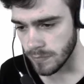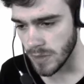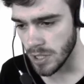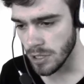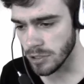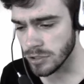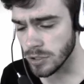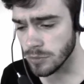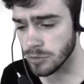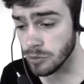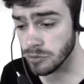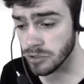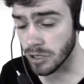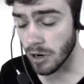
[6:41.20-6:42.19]
So
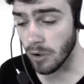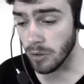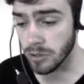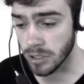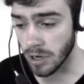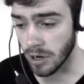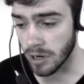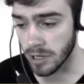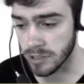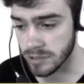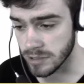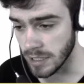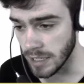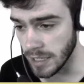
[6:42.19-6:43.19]
those are all the cards
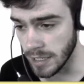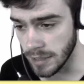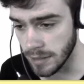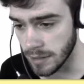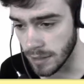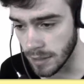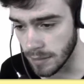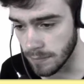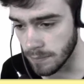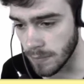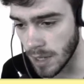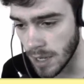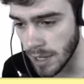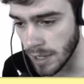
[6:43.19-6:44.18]
in
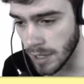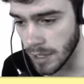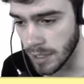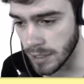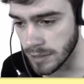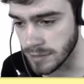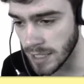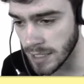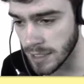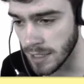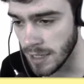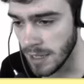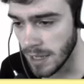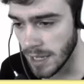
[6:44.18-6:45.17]
my deck.